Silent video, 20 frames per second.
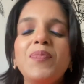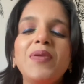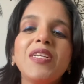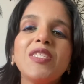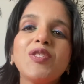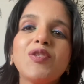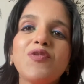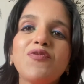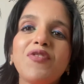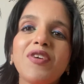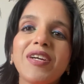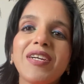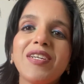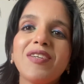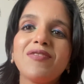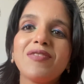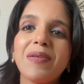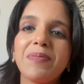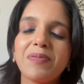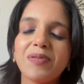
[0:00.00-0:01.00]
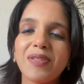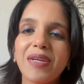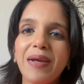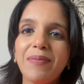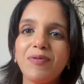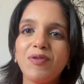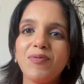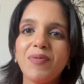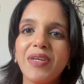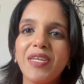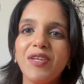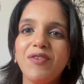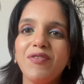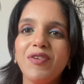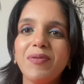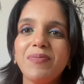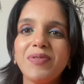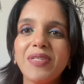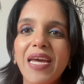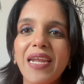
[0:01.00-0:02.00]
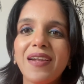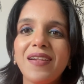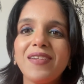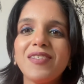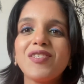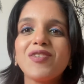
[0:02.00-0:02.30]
please don't forget to subscribe to my YouTube channel.